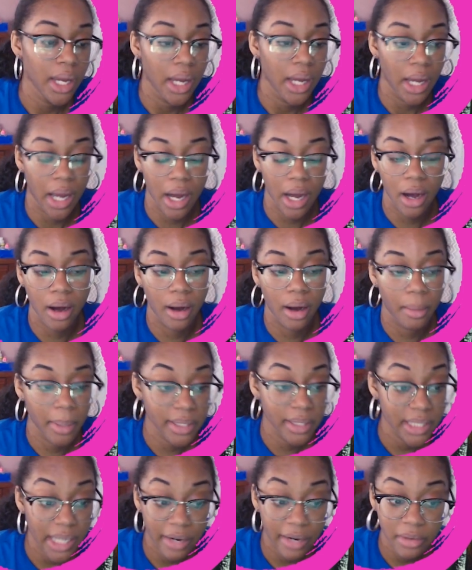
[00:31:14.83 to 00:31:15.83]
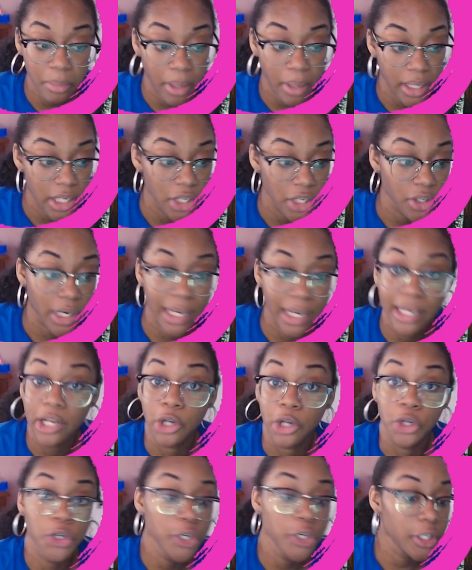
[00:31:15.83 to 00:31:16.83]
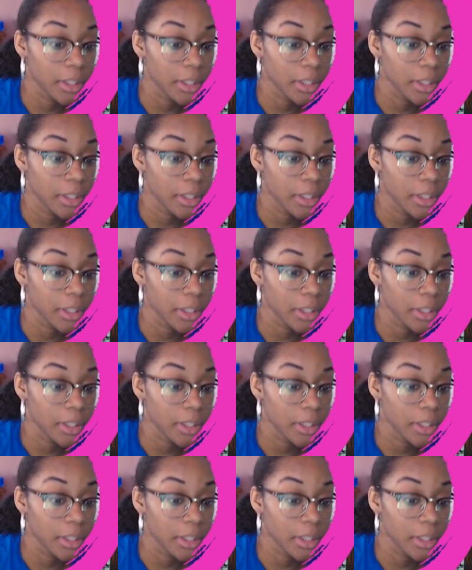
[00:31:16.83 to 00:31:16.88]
I think everybody here kind of good.